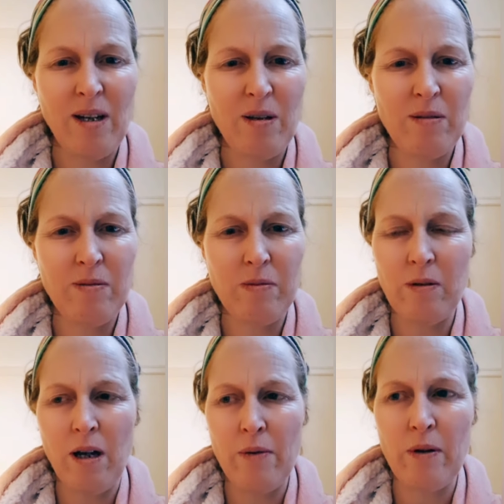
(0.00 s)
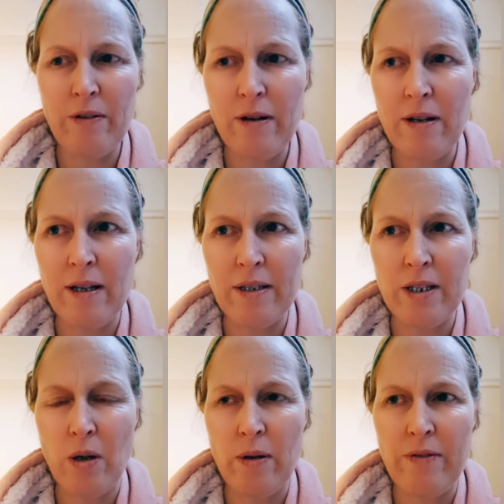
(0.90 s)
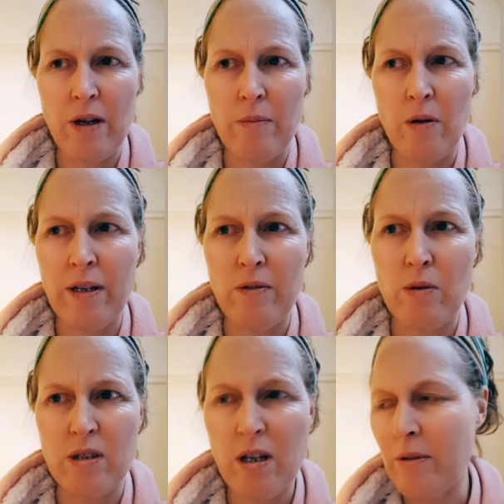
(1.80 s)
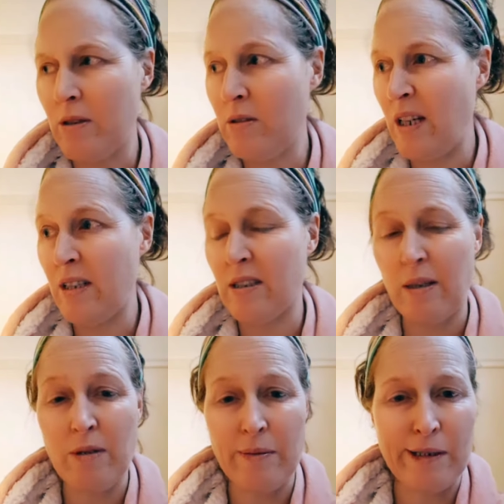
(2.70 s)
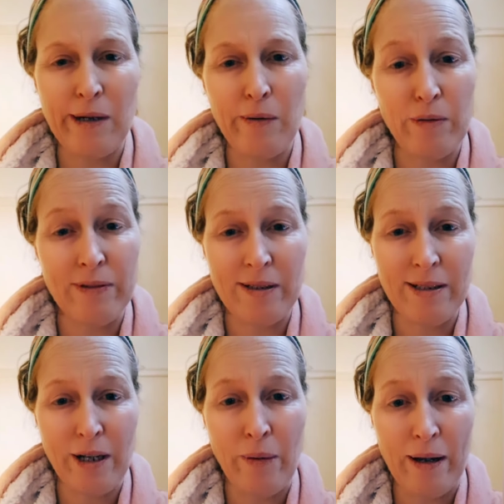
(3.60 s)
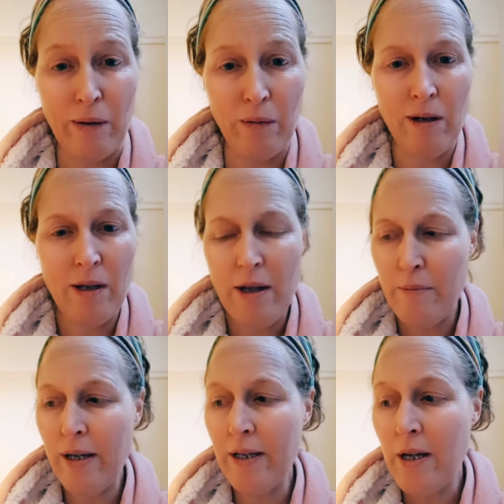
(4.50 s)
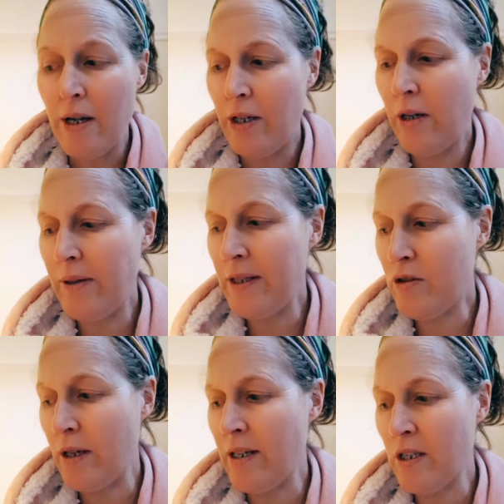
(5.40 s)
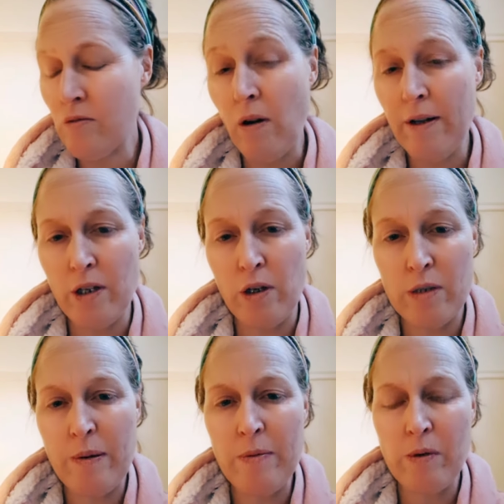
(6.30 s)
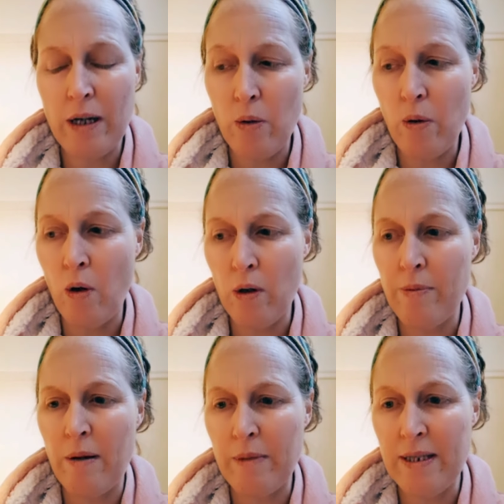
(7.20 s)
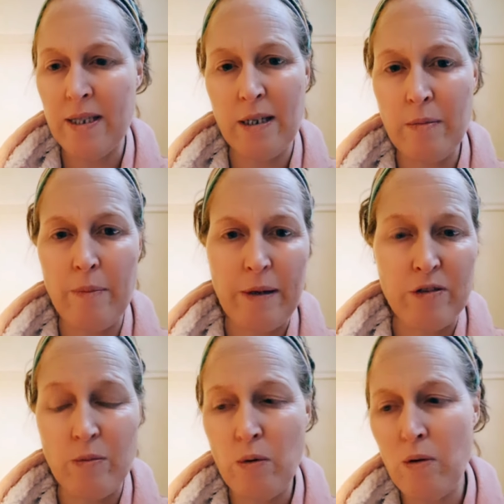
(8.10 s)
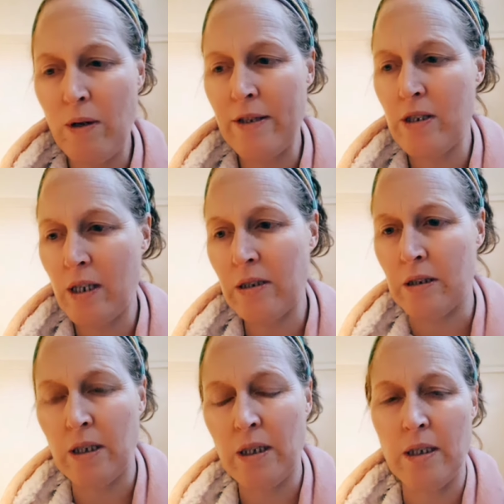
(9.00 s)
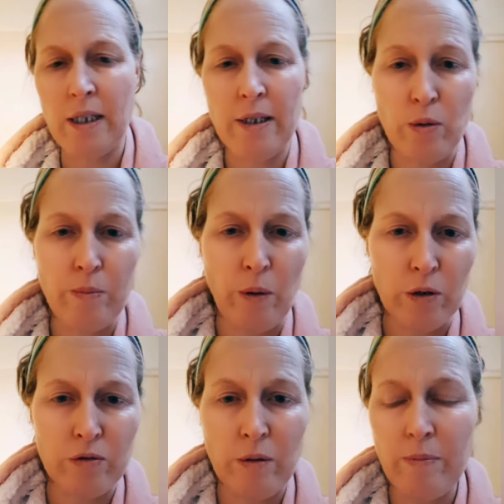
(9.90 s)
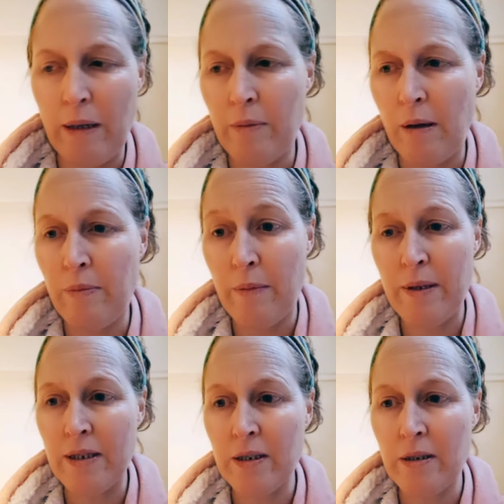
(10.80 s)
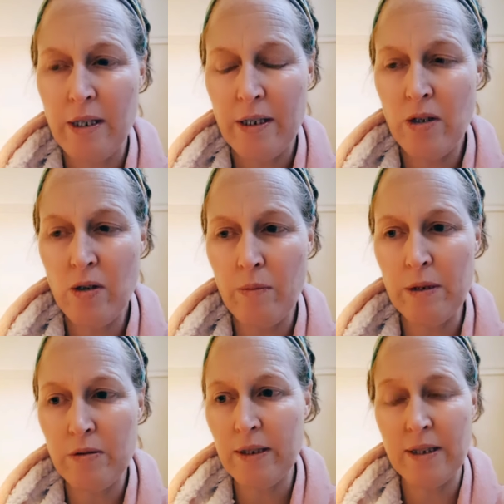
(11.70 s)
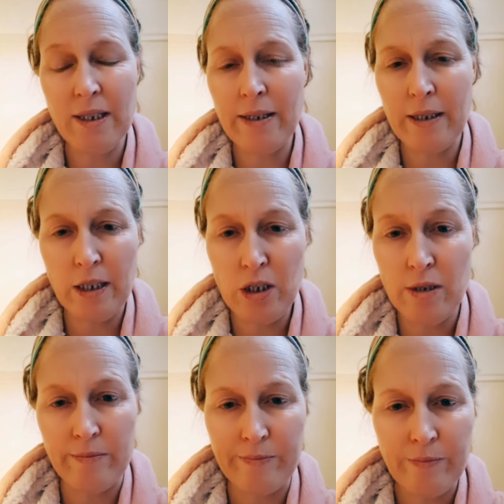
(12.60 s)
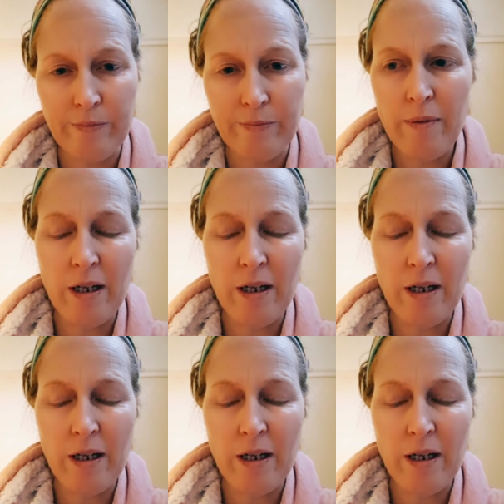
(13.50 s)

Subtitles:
So I even though I'm on here all the time, I do tend to sometimes go out. But you know, he is right though, because people go on about me sitting in my bedroom. Oh, and she does it, sit in that little box room, blah blah blah. But then you got Miss Red sitting in the kitchen.